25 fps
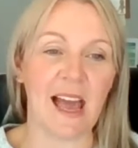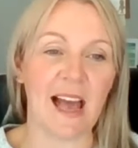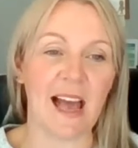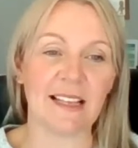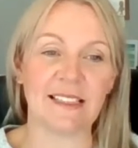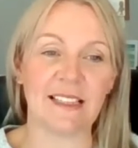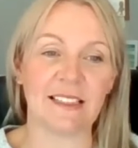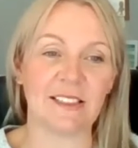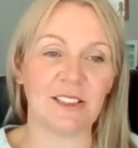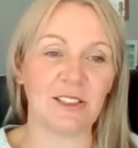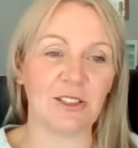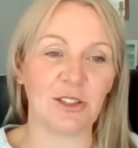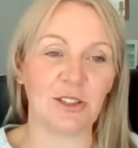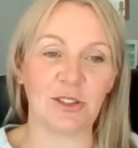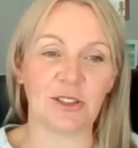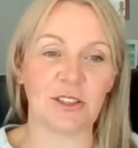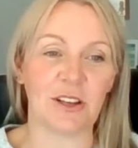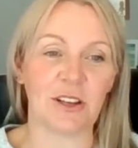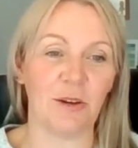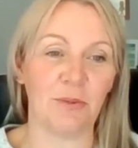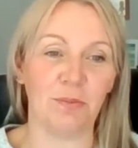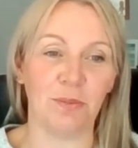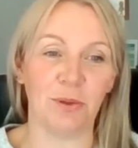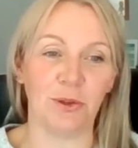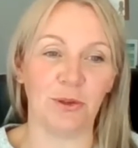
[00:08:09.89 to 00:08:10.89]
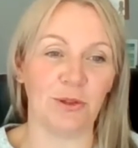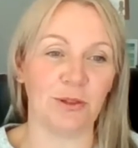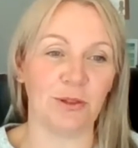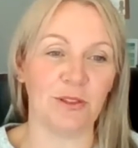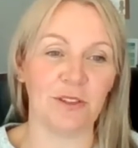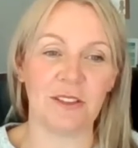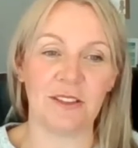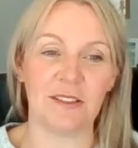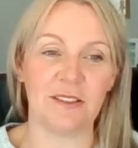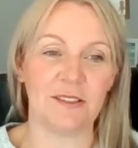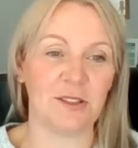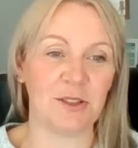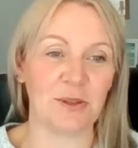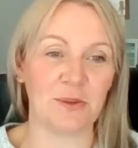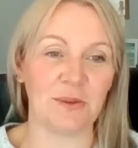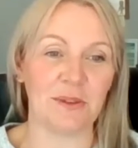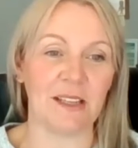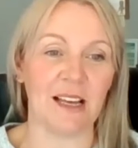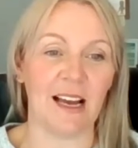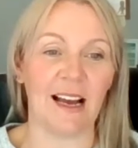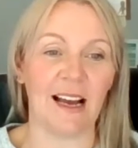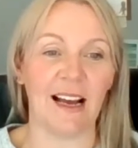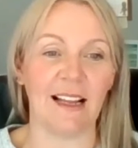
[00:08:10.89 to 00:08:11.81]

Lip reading: I just got bored doing that.